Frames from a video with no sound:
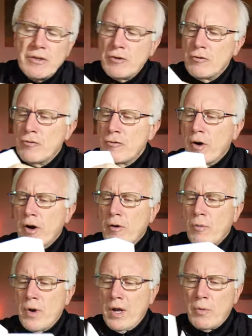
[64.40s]
you are
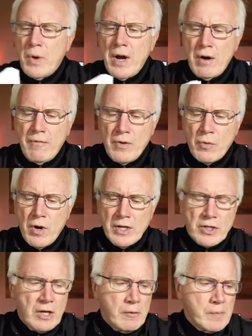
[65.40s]
well aware if you
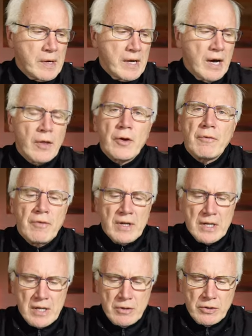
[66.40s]
watched any of my other
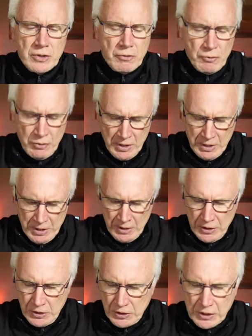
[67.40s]
videos, so
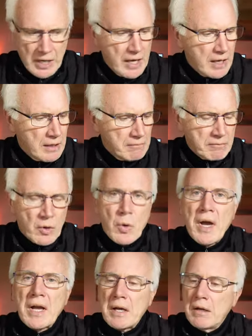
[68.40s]
this is kind of
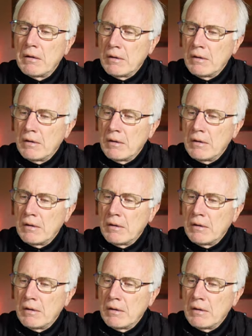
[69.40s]
quick.